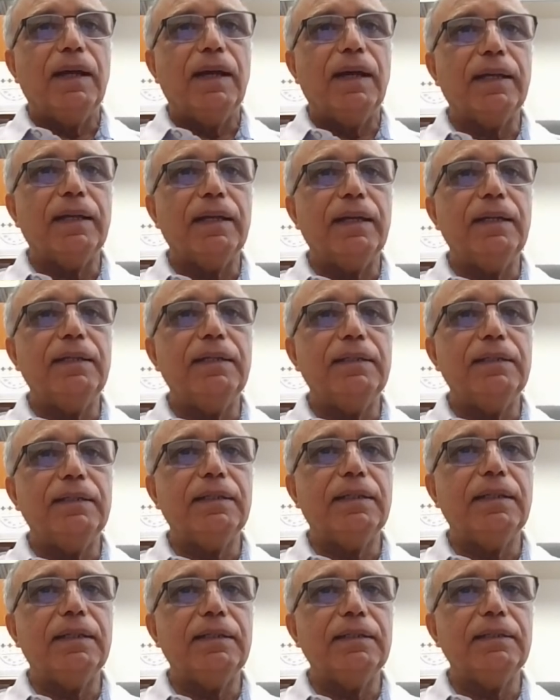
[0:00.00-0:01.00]
again
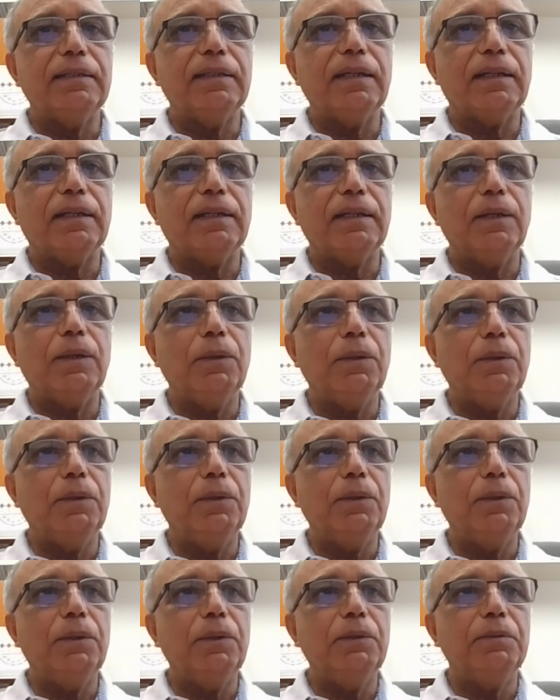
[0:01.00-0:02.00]
indicating that a low
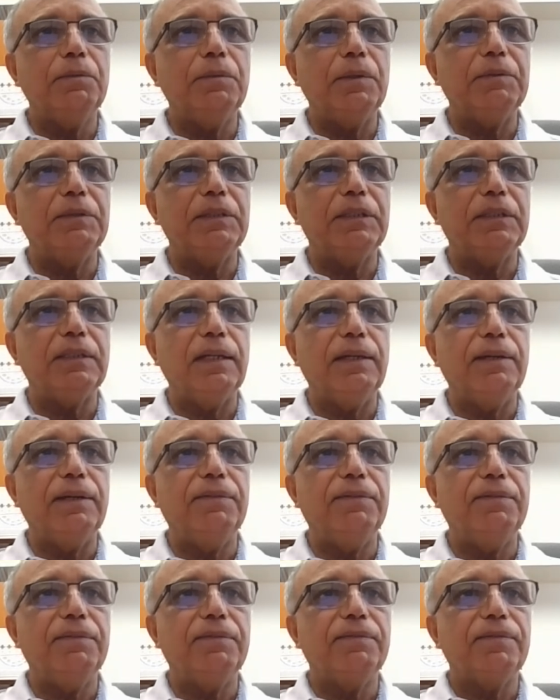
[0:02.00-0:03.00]
dose may be
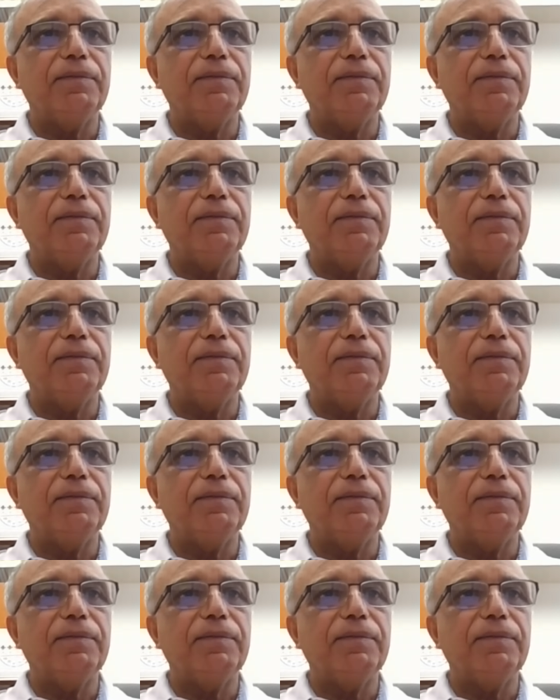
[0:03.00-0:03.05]
safe.